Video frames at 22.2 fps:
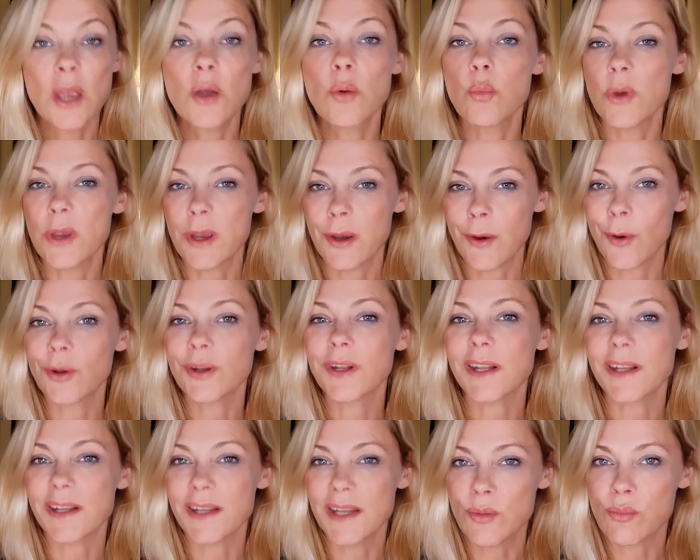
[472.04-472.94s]
We call
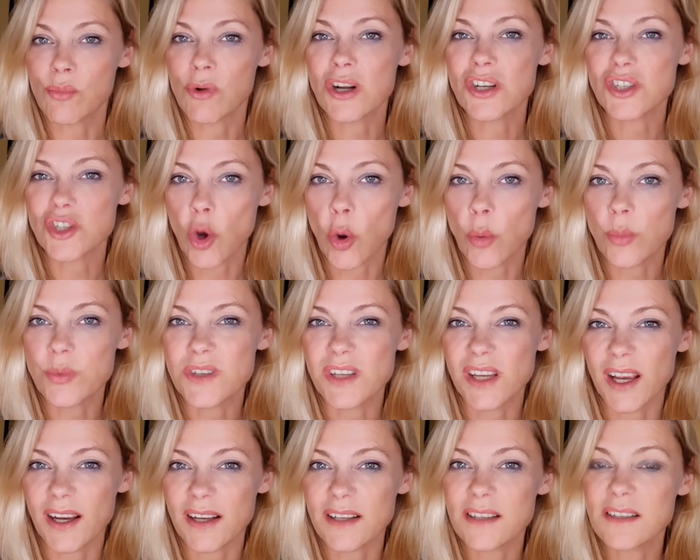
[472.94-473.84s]
it limerent
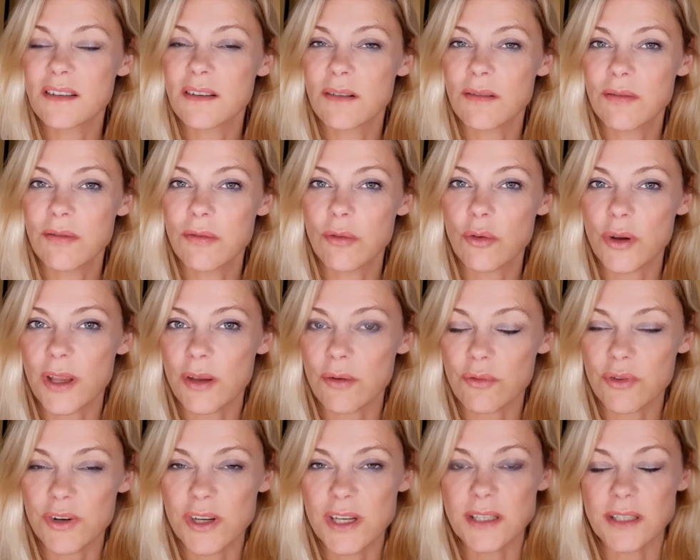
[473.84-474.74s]
object for a
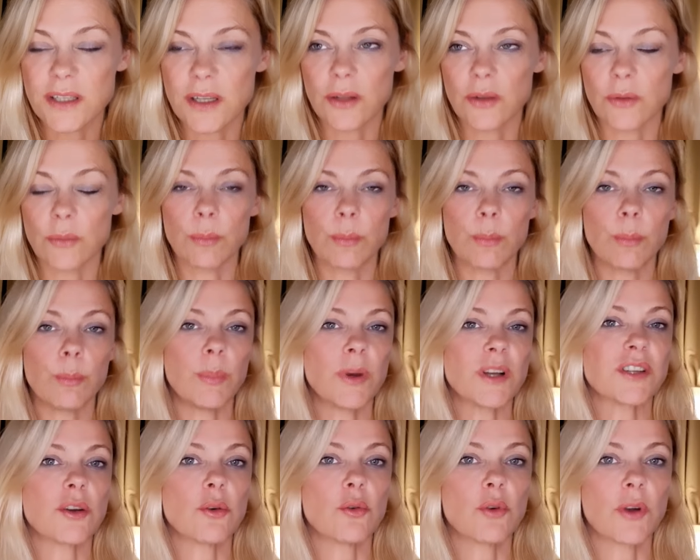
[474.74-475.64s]
reason,
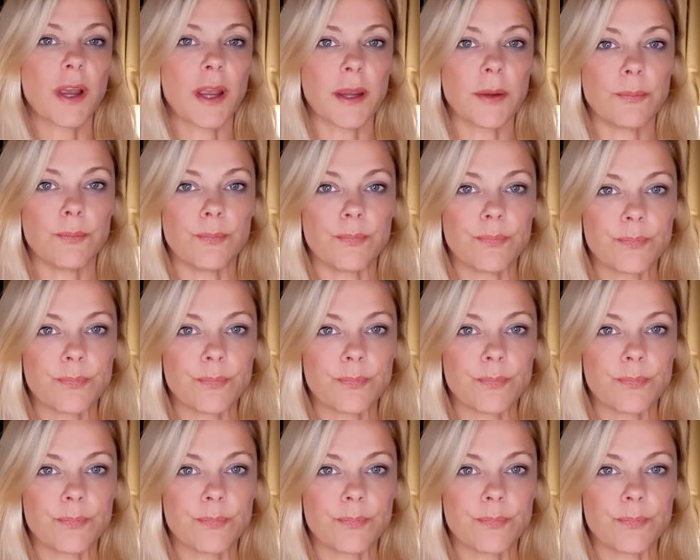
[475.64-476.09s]
but okay.